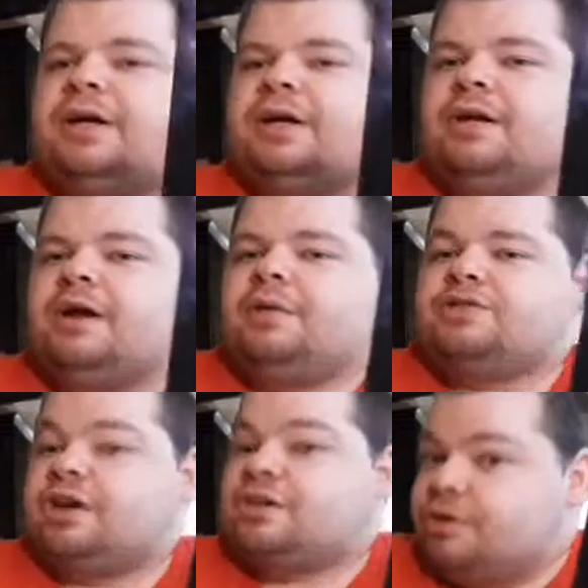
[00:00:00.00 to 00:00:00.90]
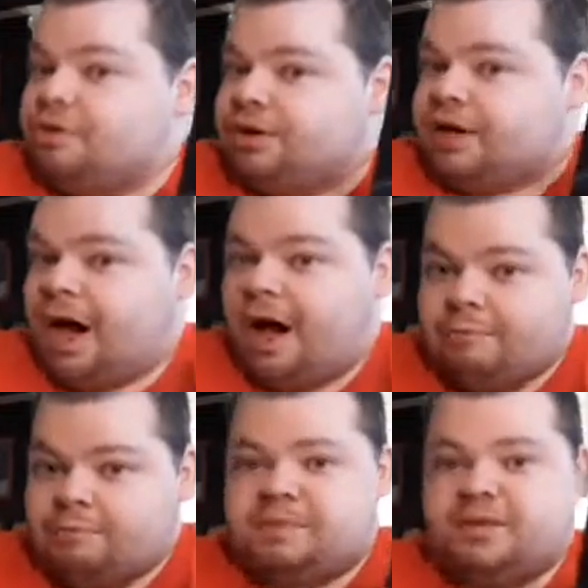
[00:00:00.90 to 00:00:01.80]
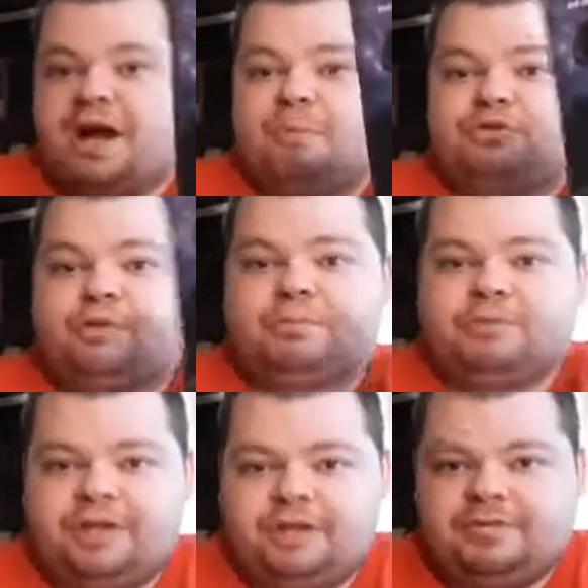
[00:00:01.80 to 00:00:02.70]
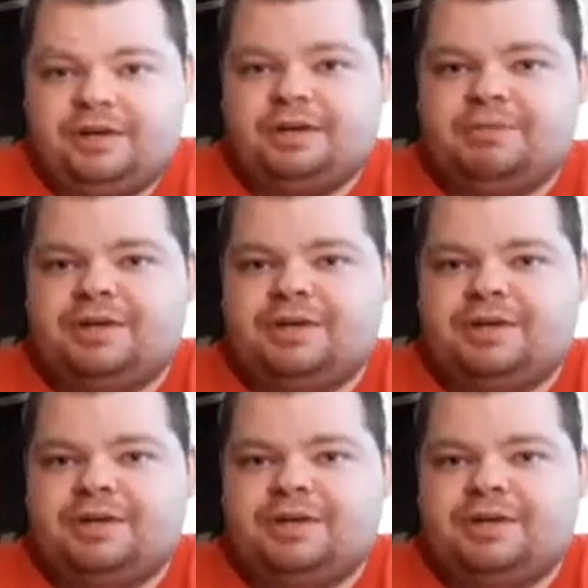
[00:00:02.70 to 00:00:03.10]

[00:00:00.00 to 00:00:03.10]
you know, he tries to go to the cops, but the cops don't believe him.